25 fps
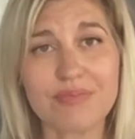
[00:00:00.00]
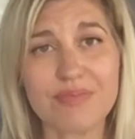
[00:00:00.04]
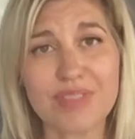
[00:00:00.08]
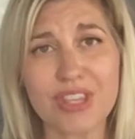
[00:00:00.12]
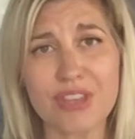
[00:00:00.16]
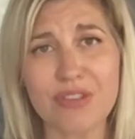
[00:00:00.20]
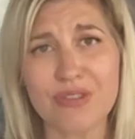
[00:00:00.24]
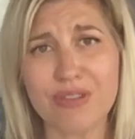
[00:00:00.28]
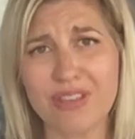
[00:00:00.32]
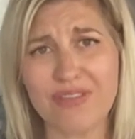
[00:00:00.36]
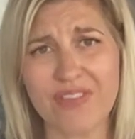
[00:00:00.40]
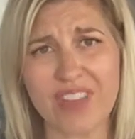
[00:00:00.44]

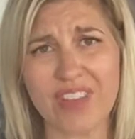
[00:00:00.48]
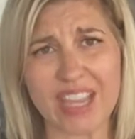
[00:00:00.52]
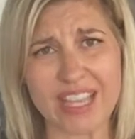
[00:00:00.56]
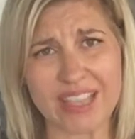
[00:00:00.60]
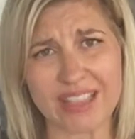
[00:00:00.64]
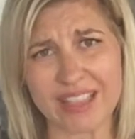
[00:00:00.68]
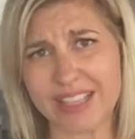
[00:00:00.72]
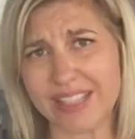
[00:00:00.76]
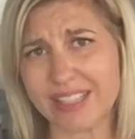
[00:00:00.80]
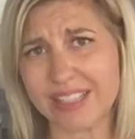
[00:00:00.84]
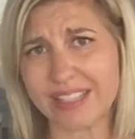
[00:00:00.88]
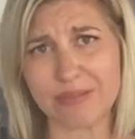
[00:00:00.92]
You can find
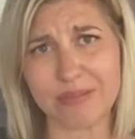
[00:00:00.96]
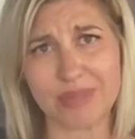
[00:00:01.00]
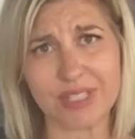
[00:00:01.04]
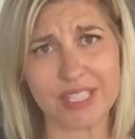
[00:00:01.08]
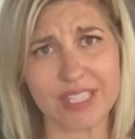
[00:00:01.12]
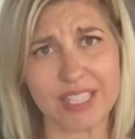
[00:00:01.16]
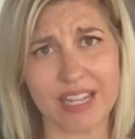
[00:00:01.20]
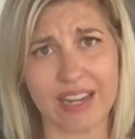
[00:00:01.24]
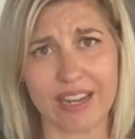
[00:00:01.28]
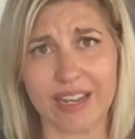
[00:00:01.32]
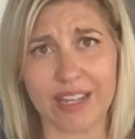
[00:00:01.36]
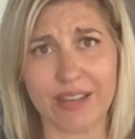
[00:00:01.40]
these almost
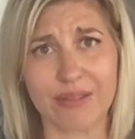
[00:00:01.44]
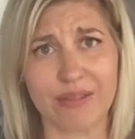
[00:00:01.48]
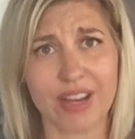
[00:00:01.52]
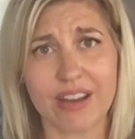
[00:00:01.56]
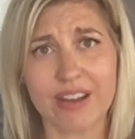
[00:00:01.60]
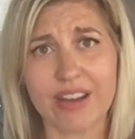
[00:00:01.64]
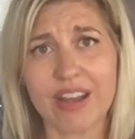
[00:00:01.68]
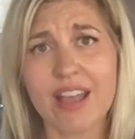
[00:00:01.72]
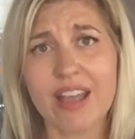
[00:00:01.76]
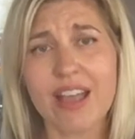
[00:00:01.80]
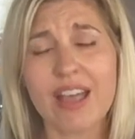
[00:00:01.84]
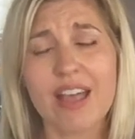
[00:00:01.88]

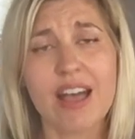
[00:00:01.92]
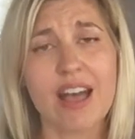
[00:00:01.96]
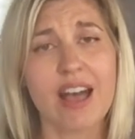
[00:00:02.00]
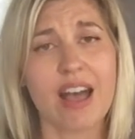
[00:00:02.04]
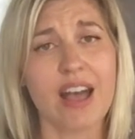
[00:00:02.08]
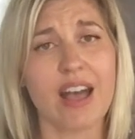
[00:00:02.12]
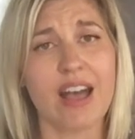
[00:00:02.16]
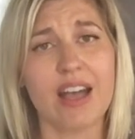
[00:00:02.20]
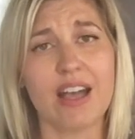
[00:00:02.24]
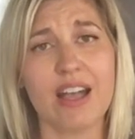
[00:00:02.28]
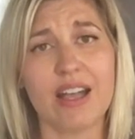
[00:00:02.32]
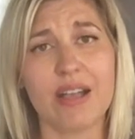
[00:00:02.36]
anywhere.
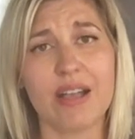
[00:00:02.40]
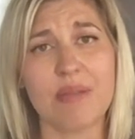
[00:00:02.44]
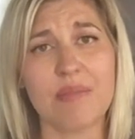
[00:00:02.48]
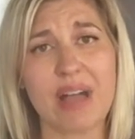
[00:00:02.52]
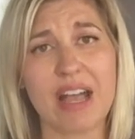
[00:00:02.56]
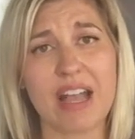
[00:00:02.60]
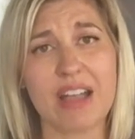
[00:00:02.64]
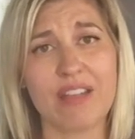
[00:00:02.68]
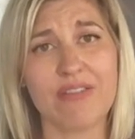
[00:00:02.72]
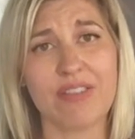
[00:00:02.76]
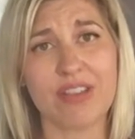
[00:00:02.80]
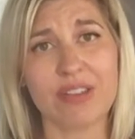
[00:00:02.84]

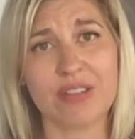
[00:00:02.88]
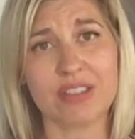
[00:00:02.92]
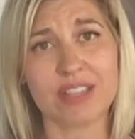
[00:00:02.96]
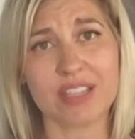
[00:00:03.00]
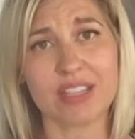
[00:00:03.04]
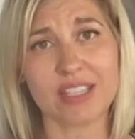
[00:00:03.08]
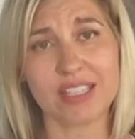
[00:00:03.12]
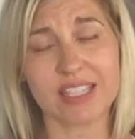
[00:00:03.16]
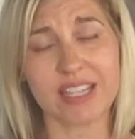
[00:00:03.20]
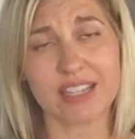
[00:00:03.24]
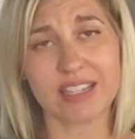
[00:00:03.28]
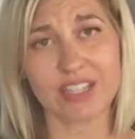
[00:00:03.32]
I found
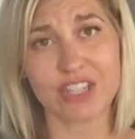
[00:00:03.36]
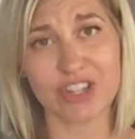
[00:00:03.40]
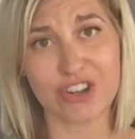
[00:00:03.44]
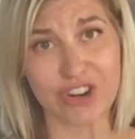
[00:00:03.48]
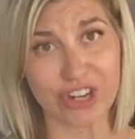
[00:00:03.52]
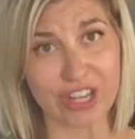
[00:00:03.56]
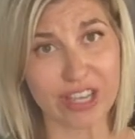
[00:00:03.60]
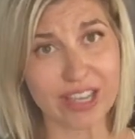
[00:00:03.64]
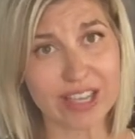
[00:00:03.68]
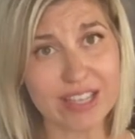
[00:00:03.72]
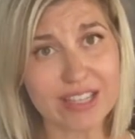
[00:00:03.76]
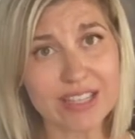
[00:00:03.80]
this at
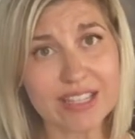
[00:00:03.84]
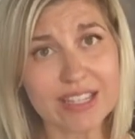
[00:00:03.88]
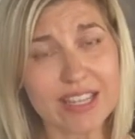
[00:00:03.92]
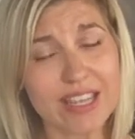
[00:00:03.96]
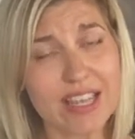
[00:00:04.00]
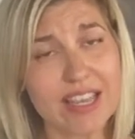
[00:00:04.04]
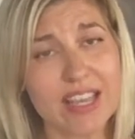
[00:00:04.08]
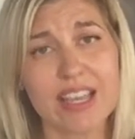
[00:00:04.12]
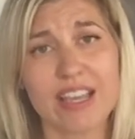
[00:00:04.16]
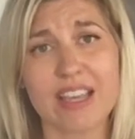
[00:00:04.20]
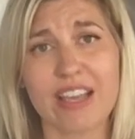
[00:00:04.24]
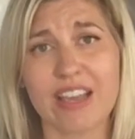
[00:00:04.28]
Target.
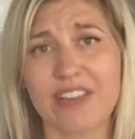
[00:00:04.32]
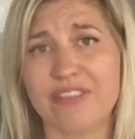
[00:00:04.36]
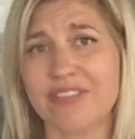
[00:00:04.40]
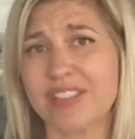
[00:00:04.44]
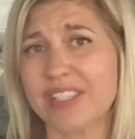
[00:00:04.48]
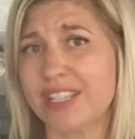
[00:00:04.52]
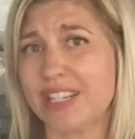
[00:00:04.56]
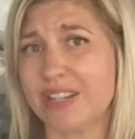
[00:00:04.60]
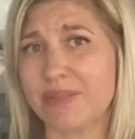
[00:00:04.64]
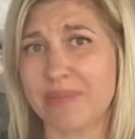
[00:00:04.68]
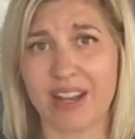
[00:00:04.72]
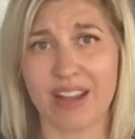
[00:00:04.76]
I've
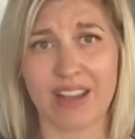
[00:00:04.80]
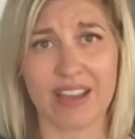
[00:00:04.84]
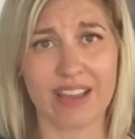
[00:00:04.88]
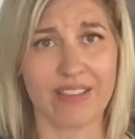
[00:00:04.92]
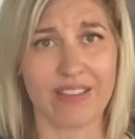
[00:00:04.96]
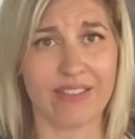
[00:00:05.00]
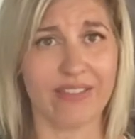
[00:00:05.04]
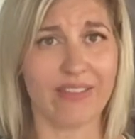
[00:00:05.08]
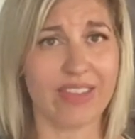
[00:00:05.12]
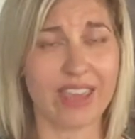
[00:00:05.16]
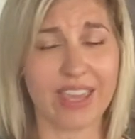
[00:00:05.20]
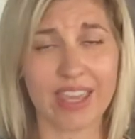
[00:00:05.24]
seen them at
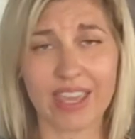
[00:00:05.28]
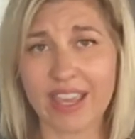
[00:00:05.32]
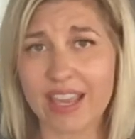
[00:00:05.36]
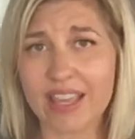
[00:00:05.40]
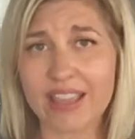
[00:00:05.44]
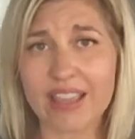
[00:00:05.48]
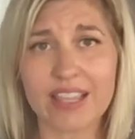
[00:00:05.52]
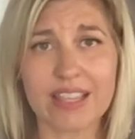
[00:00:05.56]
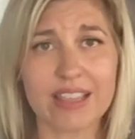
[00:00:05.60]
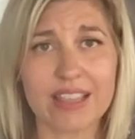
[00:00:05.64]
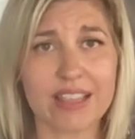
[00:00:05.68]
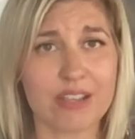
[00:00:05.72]
Hy-Vee. I
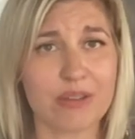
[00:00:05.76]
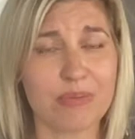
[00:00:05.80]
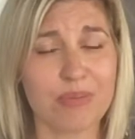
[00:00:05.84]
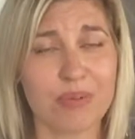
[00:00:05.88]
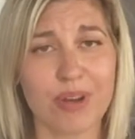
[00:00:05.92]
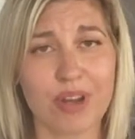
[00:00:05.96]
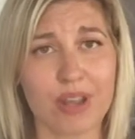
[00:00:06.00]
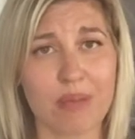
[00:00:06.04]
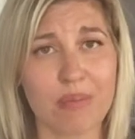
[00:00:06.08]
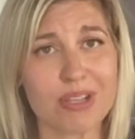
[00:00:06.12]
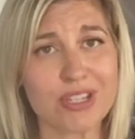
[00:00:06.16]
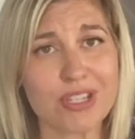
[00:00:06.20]
think they're
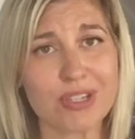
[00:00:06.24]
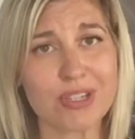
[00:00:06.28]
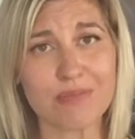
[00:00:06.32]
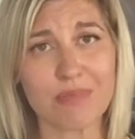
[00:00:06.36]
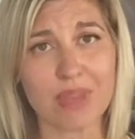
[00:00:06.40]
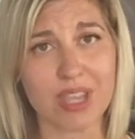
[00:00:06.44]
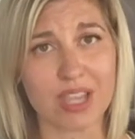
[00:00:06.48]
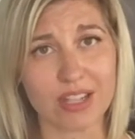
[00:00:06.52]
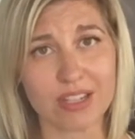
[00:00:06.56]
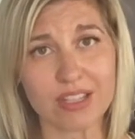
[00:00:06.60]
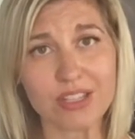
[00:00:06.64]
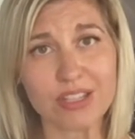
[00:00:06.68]
pretty much
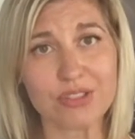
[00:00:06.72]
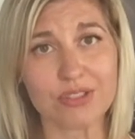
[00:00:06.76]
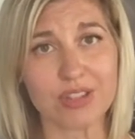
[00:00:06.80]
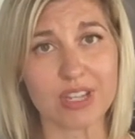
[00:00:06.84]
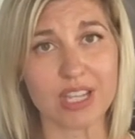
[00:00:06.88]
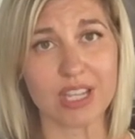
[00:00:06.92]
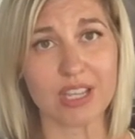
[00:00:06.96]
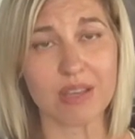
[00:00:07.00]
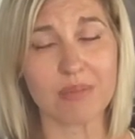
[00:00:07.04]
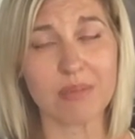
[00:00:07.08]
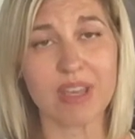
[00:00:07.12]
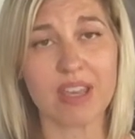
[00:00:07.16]

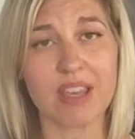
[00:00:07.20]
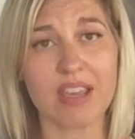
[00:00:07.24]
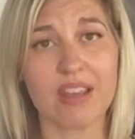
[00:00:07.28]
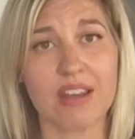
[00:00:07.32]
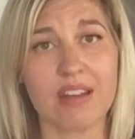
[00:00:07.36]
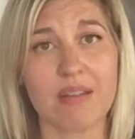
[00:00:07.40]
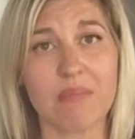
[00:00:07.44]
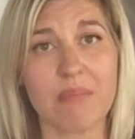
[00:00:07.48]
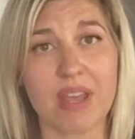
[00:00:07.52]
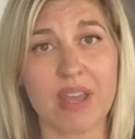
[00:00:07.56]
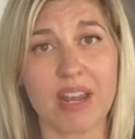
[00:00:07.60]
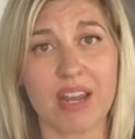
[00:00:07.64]
mainstream
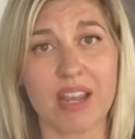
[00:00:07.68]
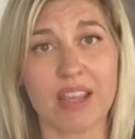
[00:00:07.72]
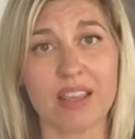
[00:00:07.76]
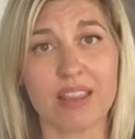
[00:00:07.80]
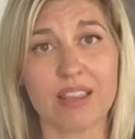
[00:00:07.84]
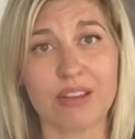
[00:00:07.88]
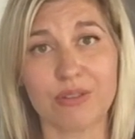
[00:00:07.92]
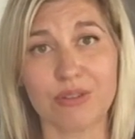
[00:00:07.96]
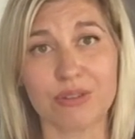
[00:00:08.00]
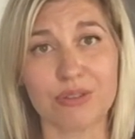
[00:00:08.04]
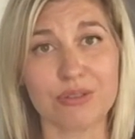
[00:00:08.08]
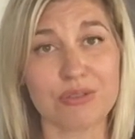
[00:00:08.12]
in many of the
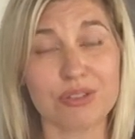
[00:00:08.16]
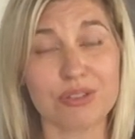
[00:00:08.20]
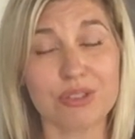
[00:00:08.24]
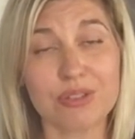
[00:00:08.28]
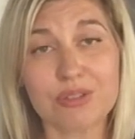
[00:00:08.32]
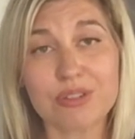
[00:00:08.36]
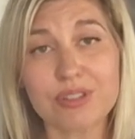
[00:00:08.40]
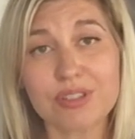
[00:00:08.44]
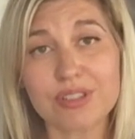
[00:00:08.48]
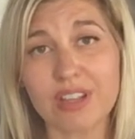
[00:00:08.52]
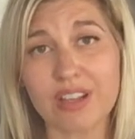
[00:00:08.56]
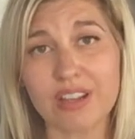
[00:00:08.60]
grocery
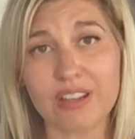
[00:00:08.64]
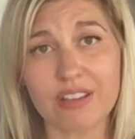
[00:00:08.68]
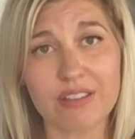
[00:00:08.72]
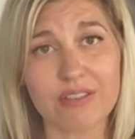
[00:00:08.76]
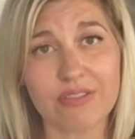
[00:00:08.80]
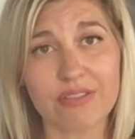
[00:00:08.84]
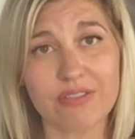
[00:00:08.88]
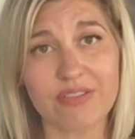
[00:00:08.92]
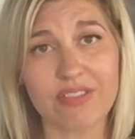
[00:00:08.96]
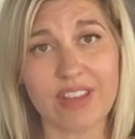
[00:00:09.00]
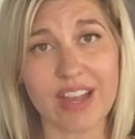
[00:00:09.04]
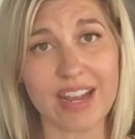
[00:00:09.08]
stores, and you'll
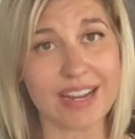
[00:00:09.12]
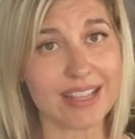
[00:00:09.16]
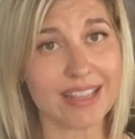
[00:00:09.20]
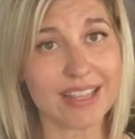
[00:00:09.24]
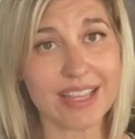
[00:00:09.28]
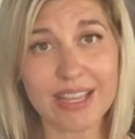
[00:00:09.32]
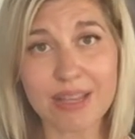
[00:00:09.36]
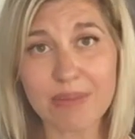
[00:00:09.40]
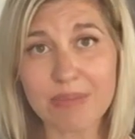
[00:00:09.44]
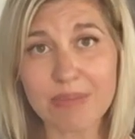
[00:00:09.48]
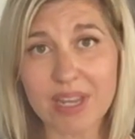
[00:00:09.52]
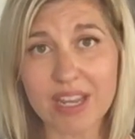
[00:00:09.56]
find
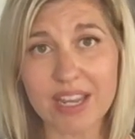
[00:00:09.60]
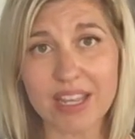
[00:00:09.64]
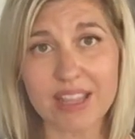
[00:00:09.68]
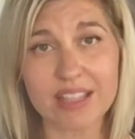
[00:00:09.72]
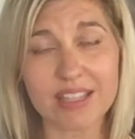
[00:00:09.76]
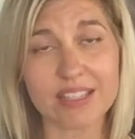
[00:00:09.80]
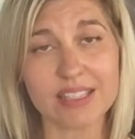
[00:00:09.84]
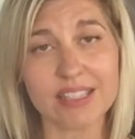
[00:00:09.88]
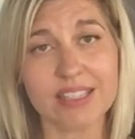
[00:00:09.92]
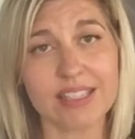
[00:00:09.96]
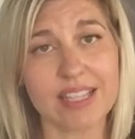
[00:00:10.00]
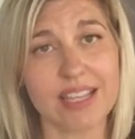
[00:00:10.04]
them in
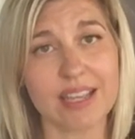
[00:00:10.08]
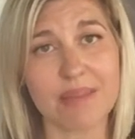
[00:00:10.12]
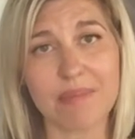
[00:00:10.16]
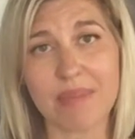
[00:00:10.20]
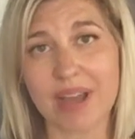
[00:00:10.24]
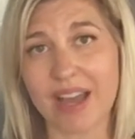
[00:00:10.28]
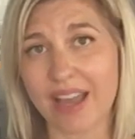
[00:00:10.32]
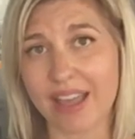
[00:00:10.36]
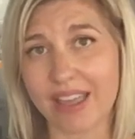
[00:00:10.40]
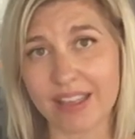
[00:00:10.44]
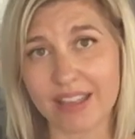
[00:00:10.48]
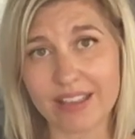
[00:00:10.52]
the same
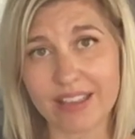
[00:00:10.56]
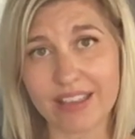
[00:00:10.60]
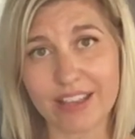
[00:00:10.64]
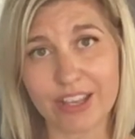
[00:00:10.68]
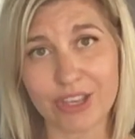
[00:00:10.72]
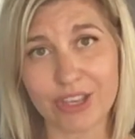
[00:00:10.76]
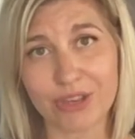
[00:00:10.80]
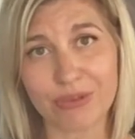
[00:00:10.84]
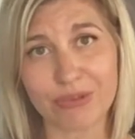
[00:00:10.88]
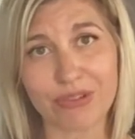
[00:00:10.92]
aisle that you would